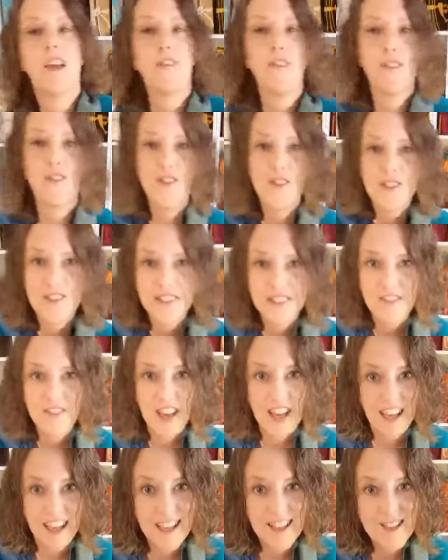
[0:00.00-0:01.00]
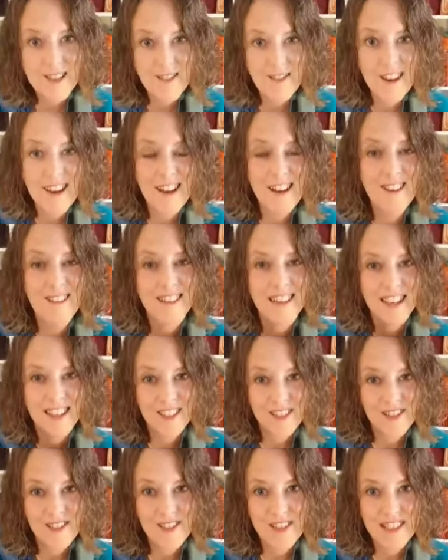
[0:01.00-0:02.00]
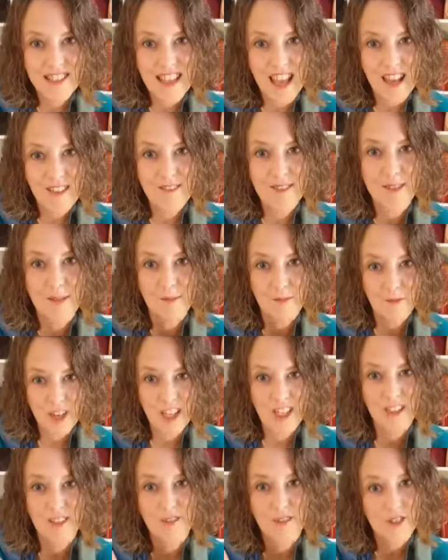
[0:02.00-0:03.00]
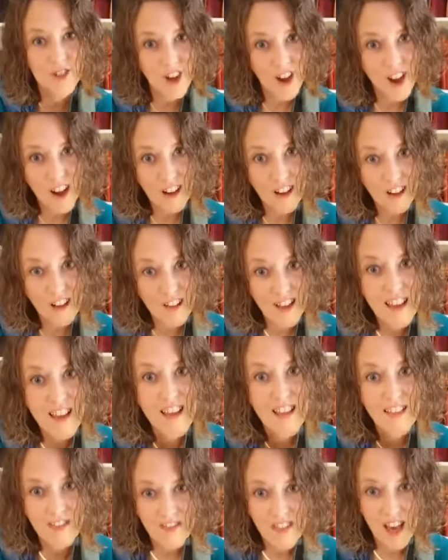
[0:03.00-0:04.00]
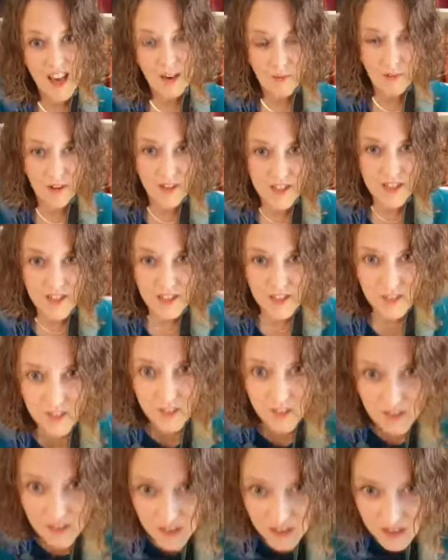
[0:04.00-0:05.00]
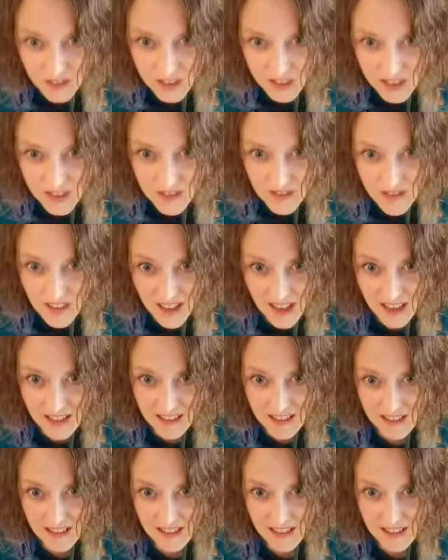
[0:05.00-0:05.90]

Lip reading: you've got kids around and you just have some regular chalk, that works too. You can do that.